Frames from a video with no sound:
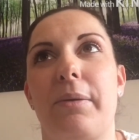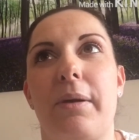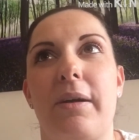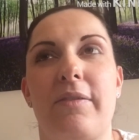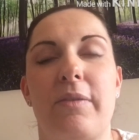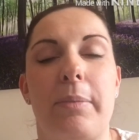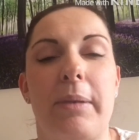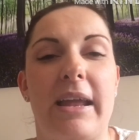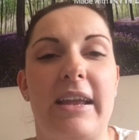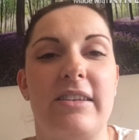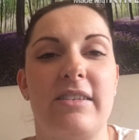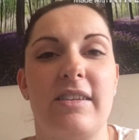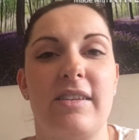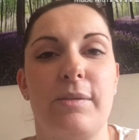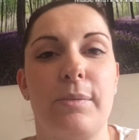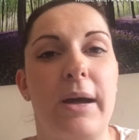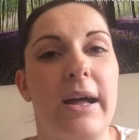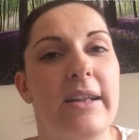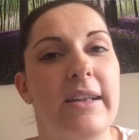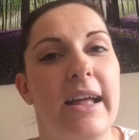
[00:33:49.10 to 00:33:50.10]
other places
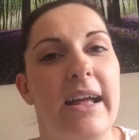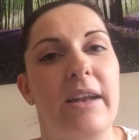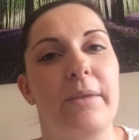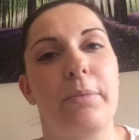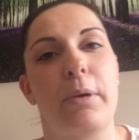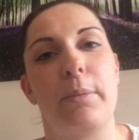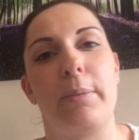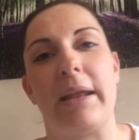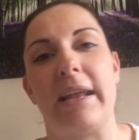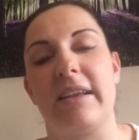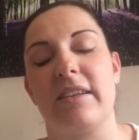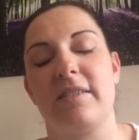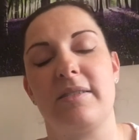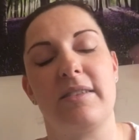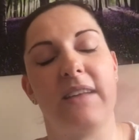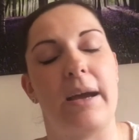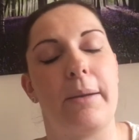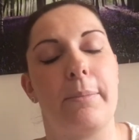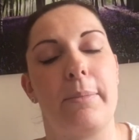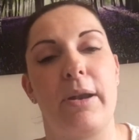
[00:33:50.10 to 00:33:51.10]
as well, and pop links
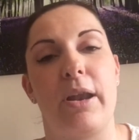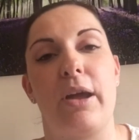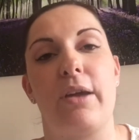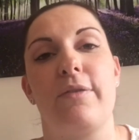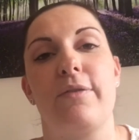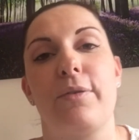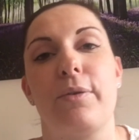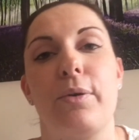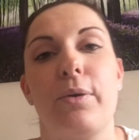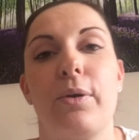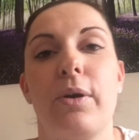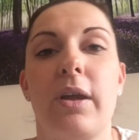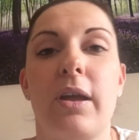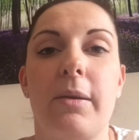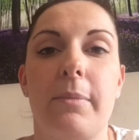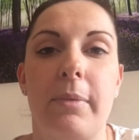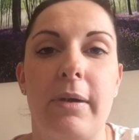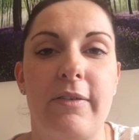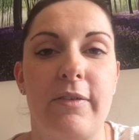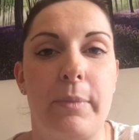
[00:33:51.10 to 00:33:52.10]
down below for
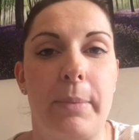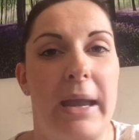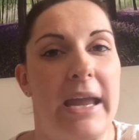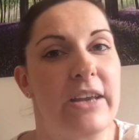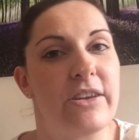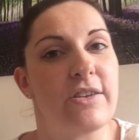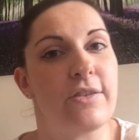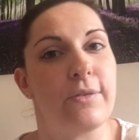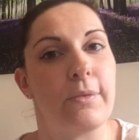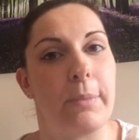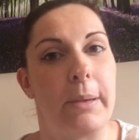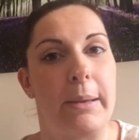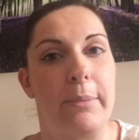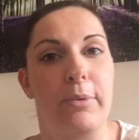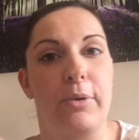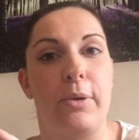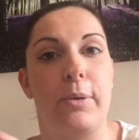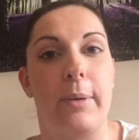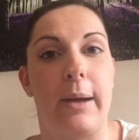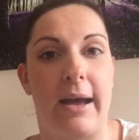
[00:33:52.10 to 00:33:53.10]
my other pages for
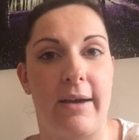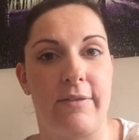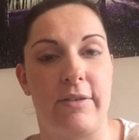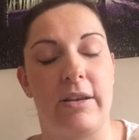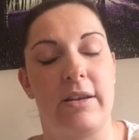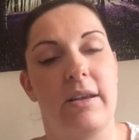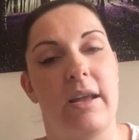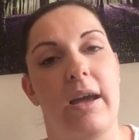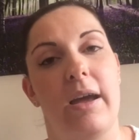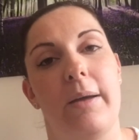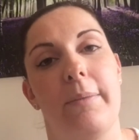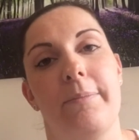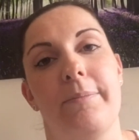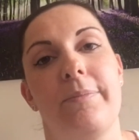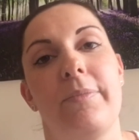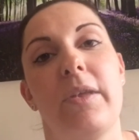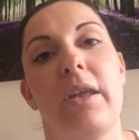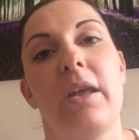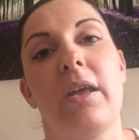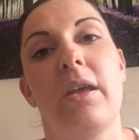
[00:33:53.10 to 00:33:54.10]
people who haven't
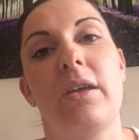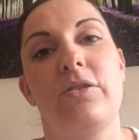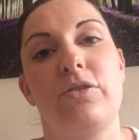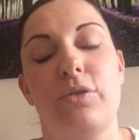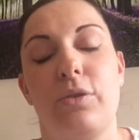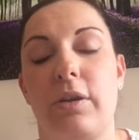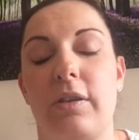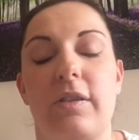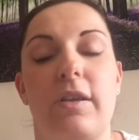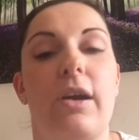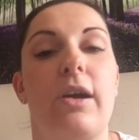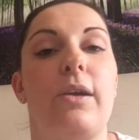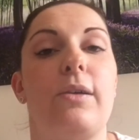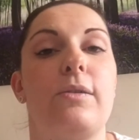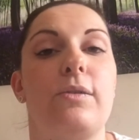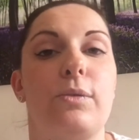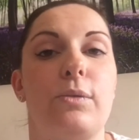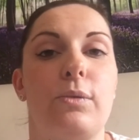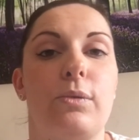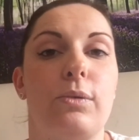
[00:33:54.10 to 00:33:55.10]
joined
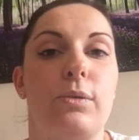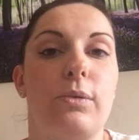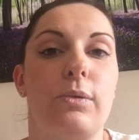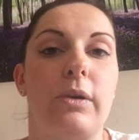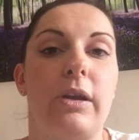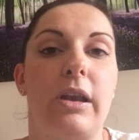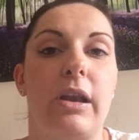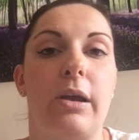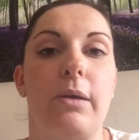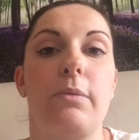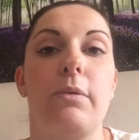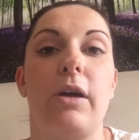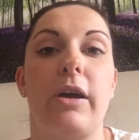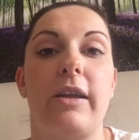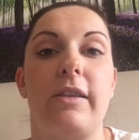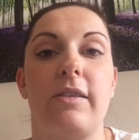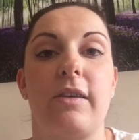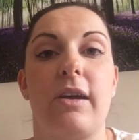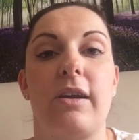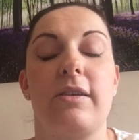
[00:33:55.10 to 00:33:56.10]
those or
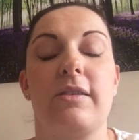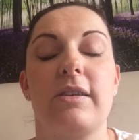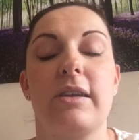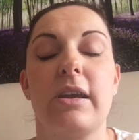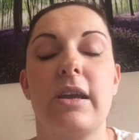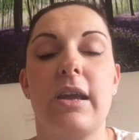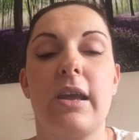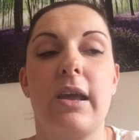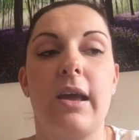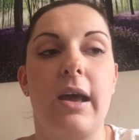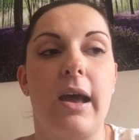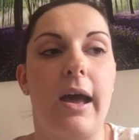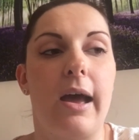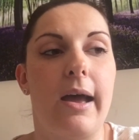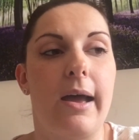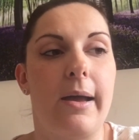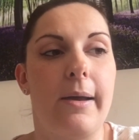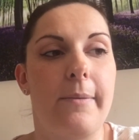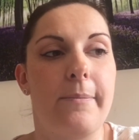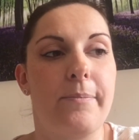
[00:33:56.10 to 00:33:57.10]
like those.
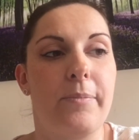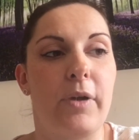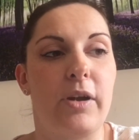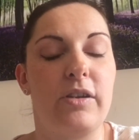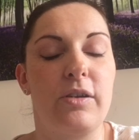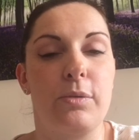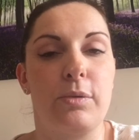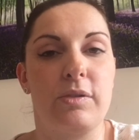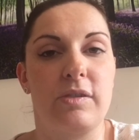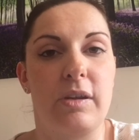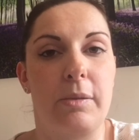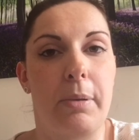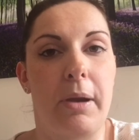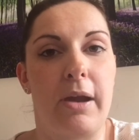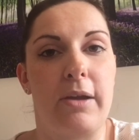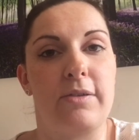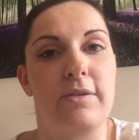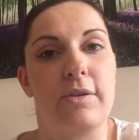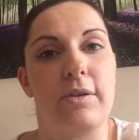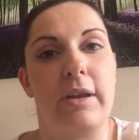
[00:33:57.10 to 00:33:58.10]
I do also
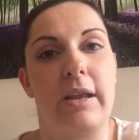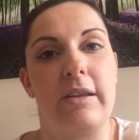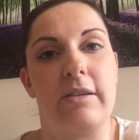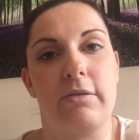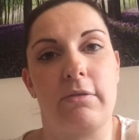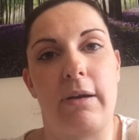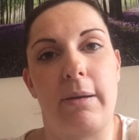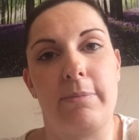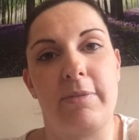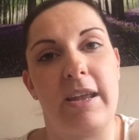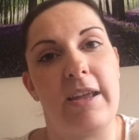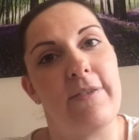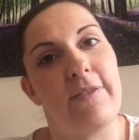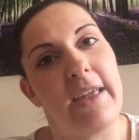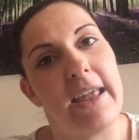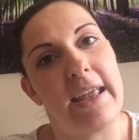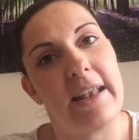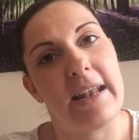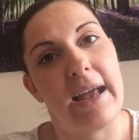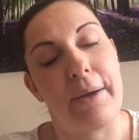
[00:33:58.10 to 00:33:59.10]
post on Instagram
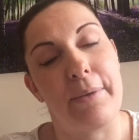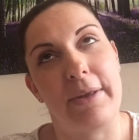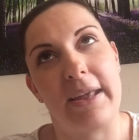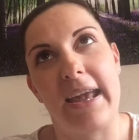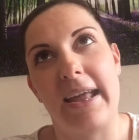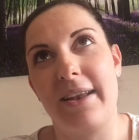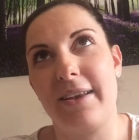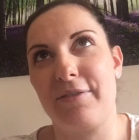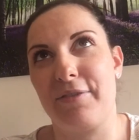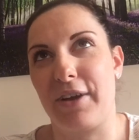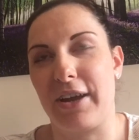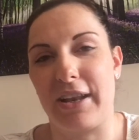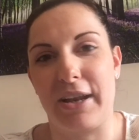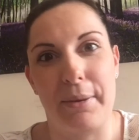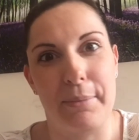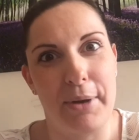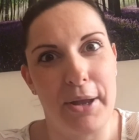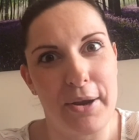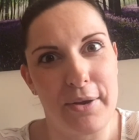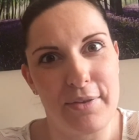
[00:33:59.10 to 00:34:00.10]
TV now and again if I can
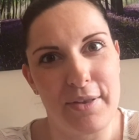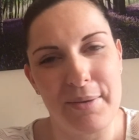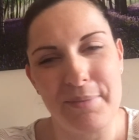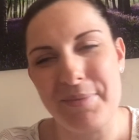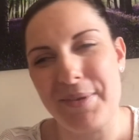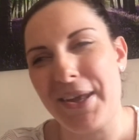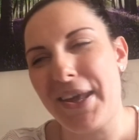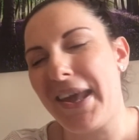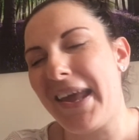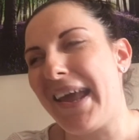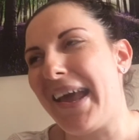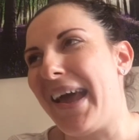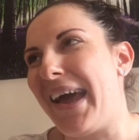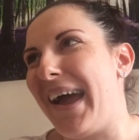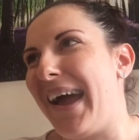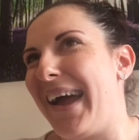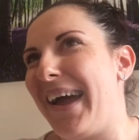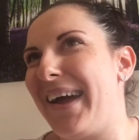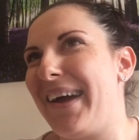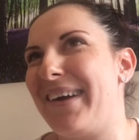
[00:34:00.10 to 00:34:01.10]
upload them,
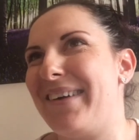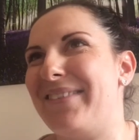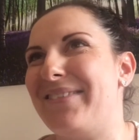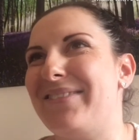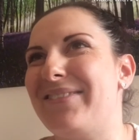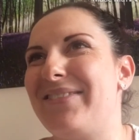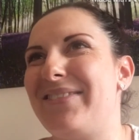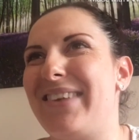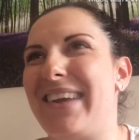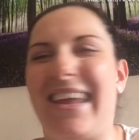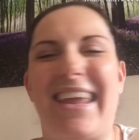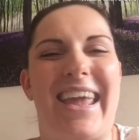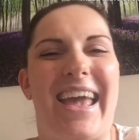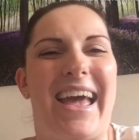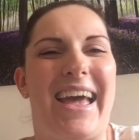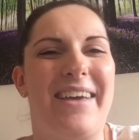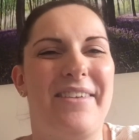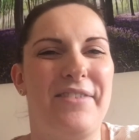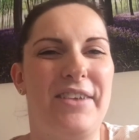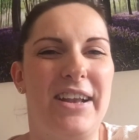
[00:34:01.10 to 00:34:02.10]
but
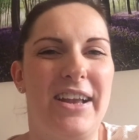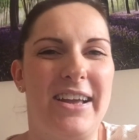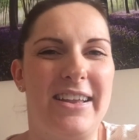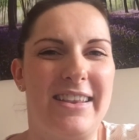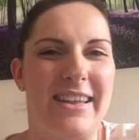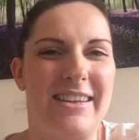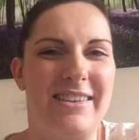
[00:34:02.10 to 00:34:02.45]
yeah, if you like